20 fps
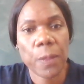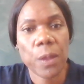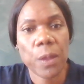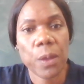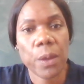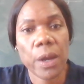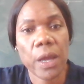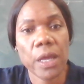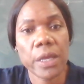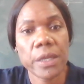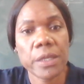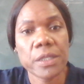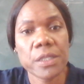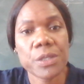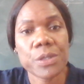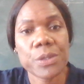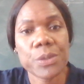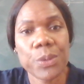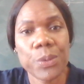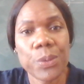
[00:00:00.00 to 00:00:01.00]
Alright,
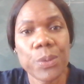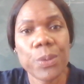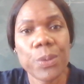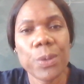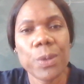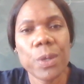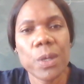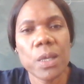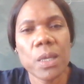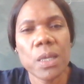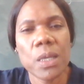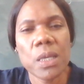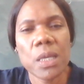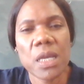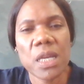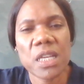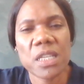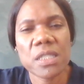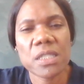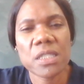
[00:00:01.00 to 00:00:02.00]
so
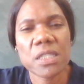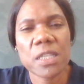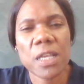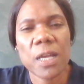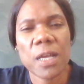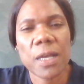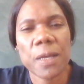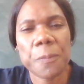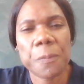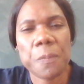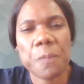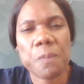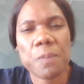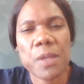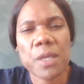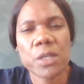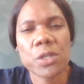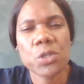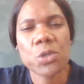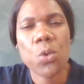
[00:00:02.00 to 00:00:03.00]
that's
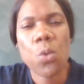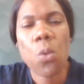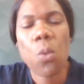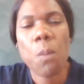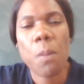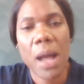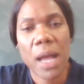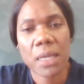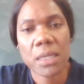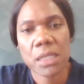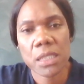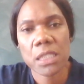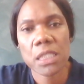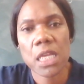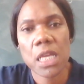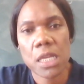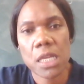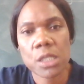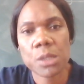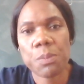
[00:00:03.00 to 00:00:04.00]
too much
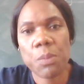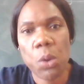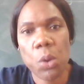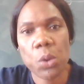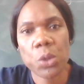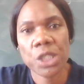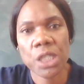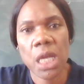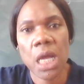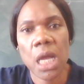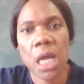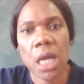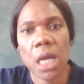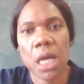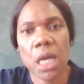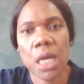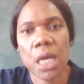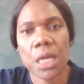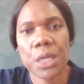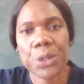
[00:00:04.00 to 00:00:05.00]
exposure
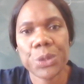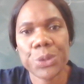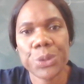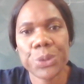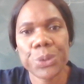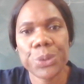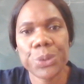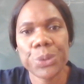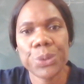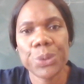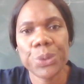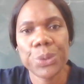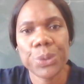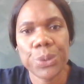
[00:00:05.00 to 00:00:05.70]
to